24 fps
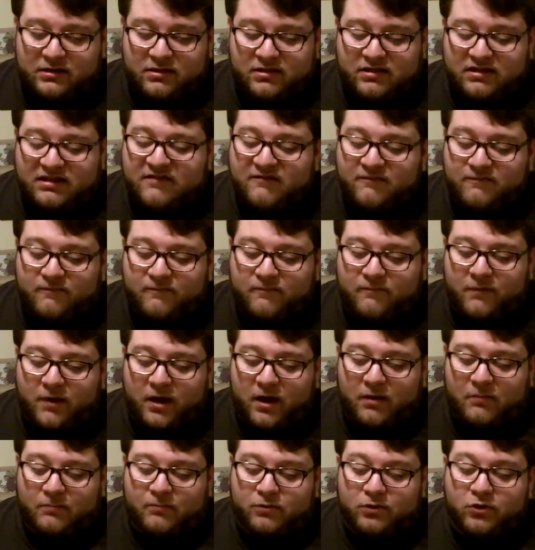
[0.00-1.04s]
Steve
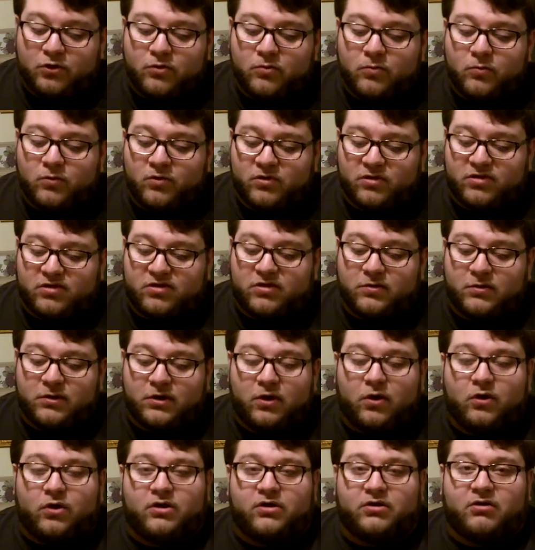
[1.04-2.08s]
Bloom was
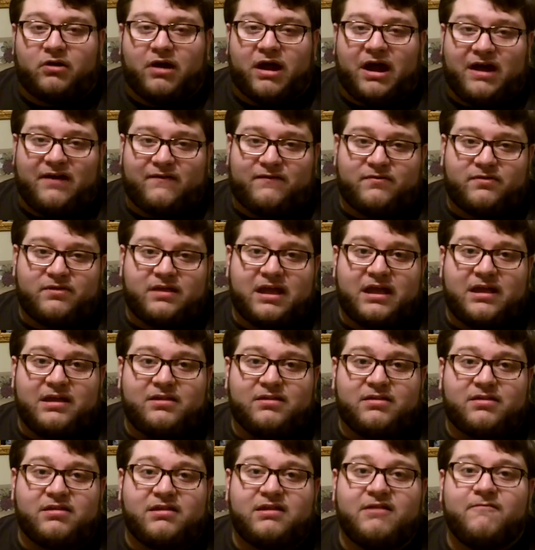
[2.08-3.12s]
doing autographs.
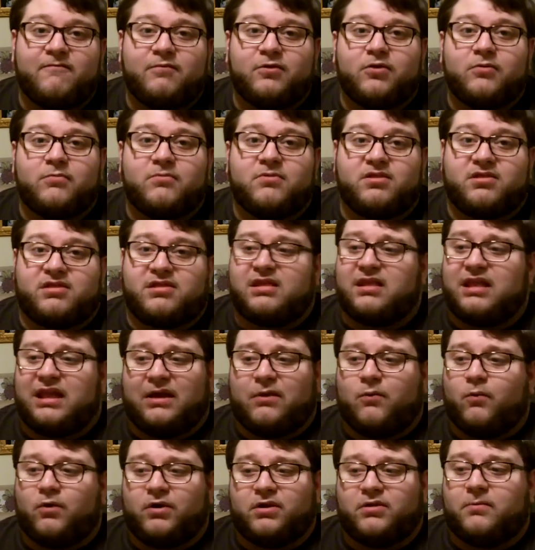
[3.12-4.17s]
And Steve Bloom is
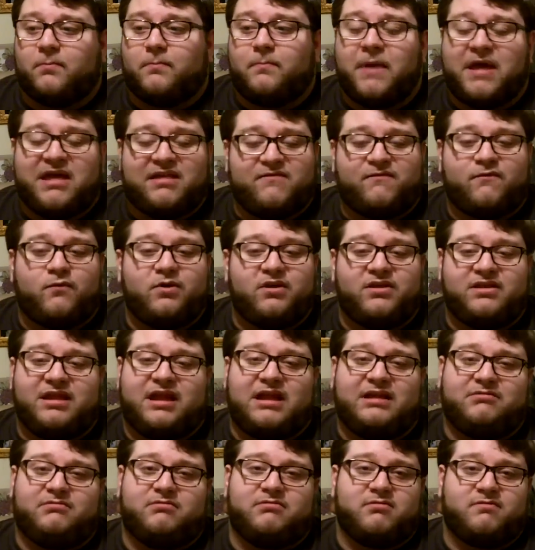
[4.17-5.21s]
like one of the best voice
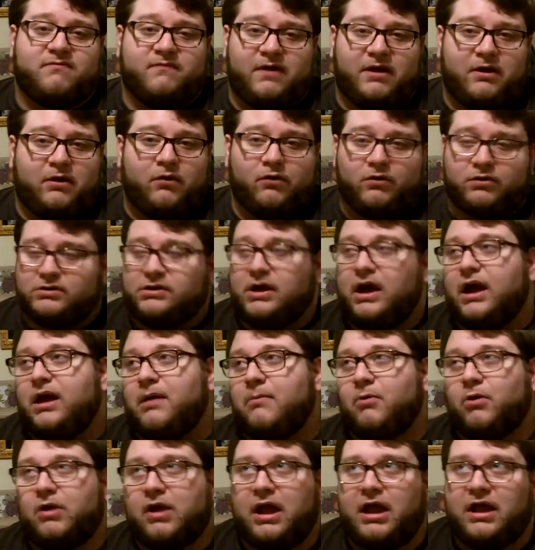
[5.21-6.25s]
actors of like all
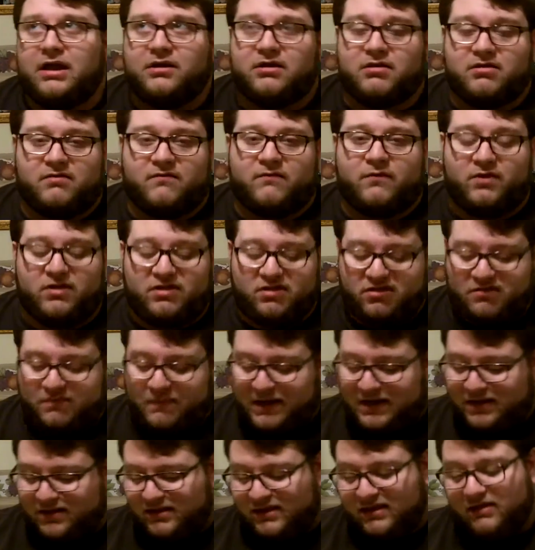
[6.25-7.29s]
time, okay? He does the voice of
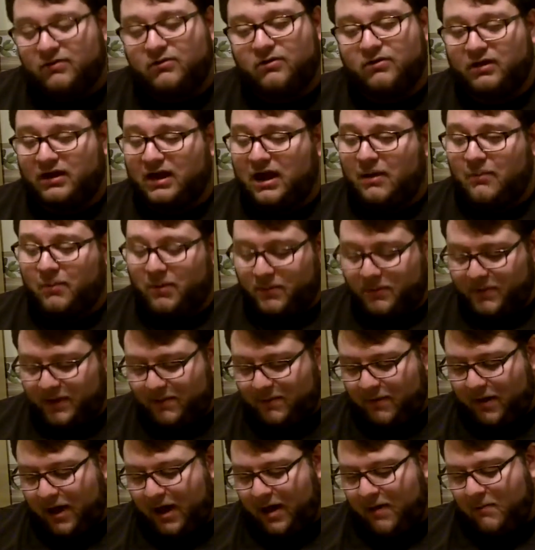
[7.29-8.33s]
Spike Siegel on Cowboy
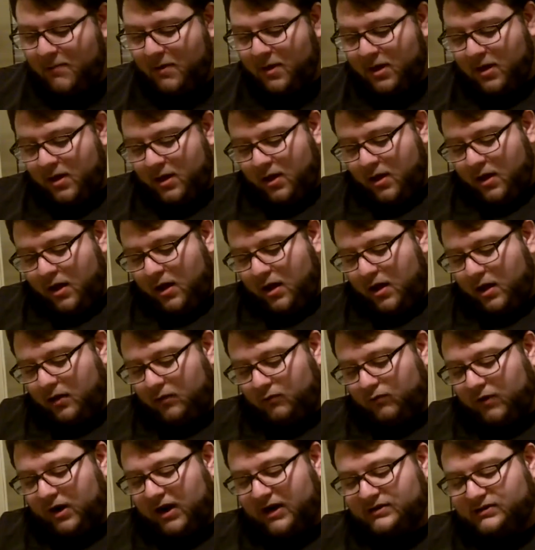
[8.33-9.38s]
Bebop,
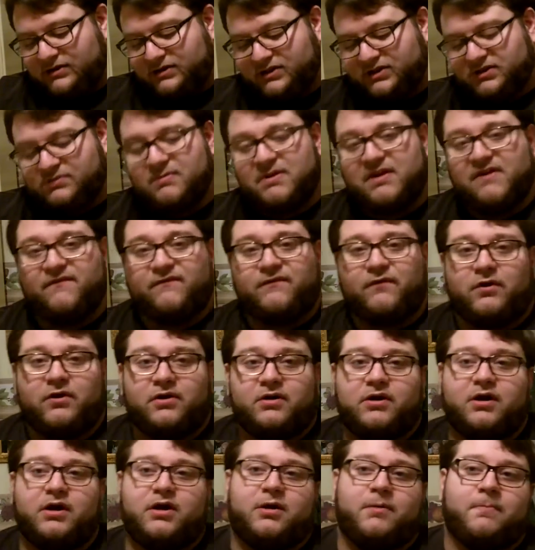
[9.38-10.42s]
Roger Smith
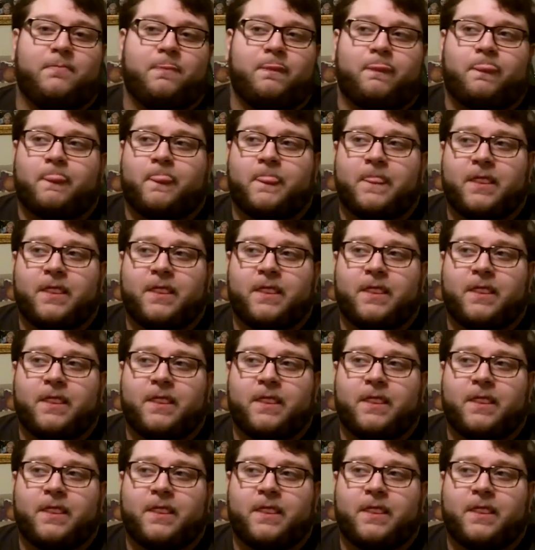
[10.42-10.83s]
on